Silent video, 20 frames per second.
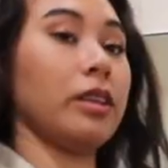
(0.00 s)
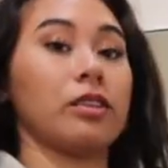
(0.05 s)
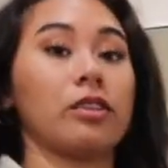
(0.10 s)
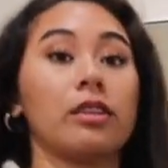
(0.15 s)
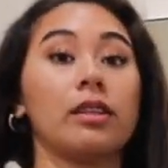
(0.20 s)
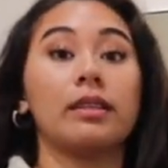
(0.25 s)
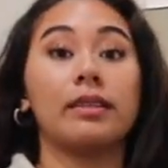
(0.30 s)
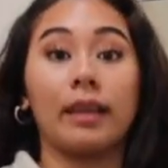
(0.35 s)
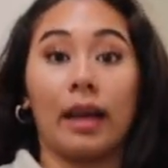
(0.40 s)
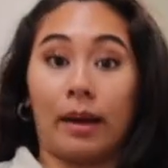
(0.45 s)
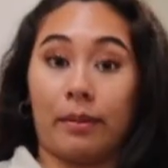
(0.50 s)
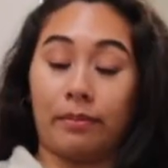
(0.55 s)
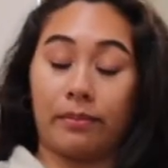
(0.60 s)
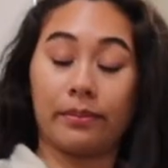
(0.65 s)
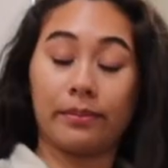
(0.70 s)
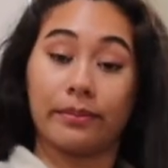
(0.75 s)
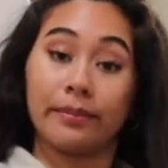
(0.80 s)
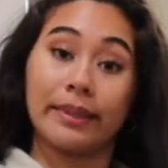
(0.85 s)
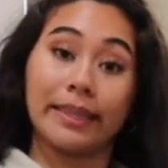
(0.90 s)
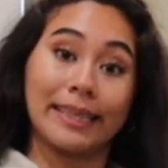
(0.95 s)
these are the
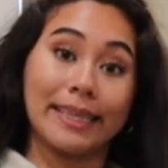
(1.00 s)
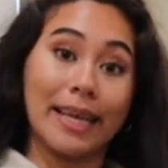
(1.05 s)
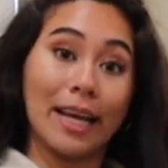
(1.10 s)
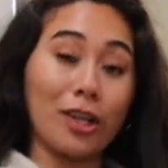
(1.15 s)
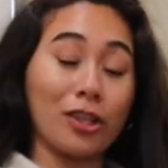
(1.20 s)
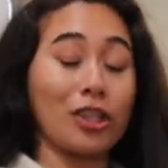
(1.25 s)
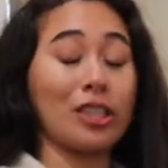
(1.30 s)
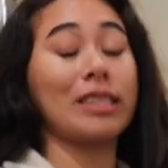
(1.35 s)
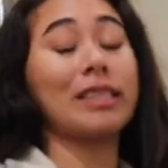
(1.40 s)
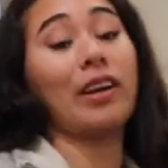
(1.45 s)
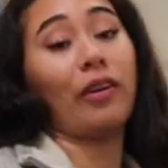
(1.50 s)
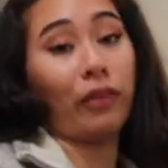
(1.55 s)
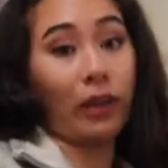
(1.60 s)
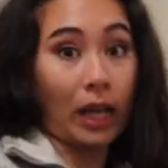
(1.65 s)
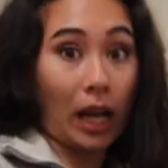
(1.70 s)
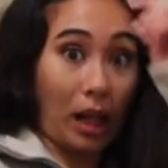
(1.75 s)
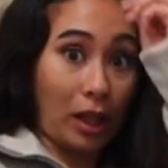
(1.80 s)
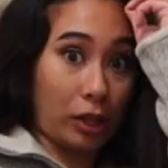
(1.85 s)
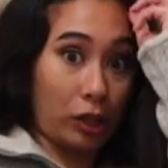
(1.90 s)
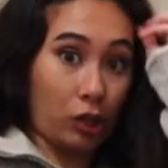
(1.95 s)
same just
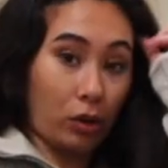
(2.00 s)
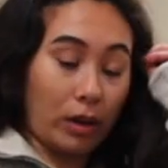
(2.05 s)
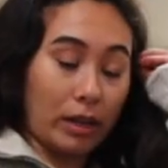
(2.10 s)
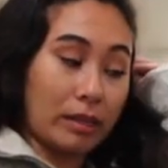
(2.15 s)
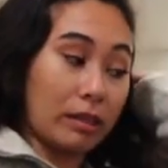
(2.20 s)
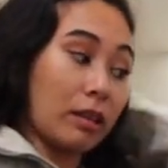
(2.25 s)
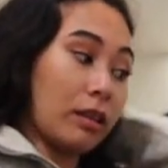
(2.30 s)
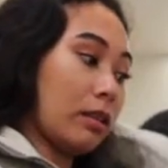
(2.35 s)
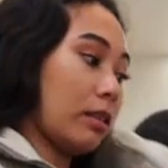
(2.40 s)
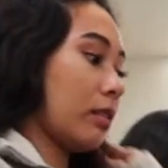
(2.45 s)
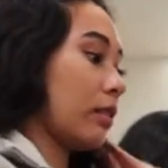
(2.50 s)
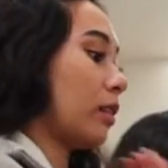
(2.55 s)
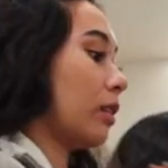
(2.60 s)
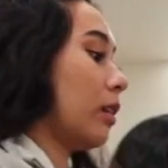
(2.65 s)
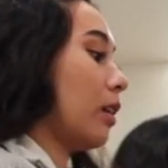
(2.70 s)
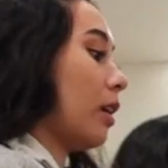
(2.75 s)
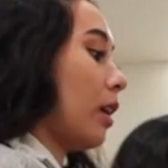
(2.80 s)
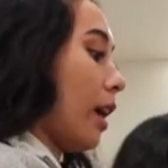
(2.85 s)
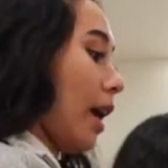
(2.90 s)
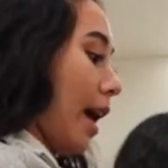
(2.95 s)
different color choices.
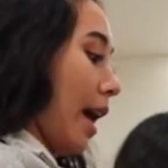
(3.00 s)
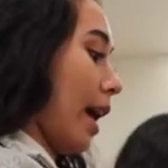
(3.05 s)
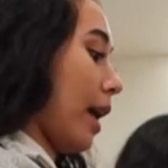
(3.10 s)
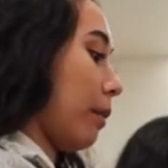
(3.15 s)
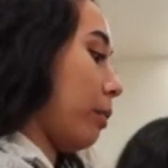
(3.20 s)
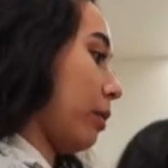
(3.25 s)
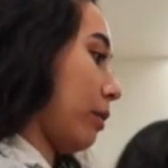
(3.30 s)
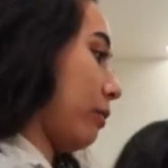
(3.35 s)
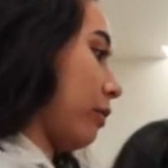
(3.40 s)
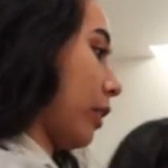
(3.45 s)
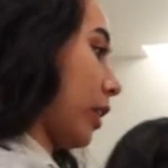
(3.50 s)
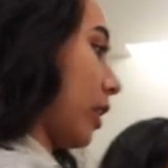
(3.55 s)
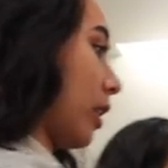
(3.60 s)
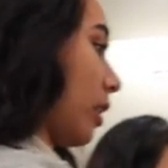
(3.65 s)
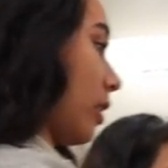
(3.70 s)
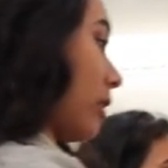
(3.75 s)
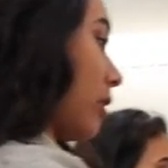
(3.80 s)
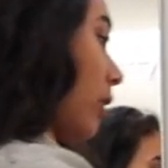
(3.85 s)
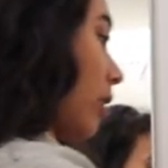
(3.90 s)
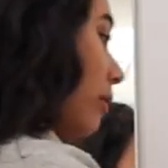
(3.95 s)
I prefer
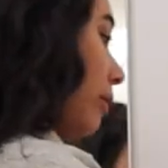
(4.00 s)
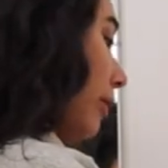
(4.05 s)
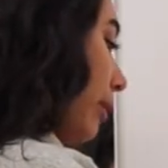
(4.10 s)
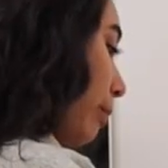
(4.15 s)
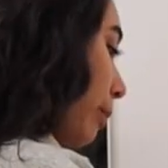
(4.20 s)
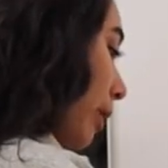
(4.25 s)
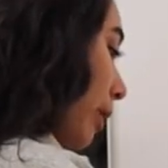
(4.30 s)
this over the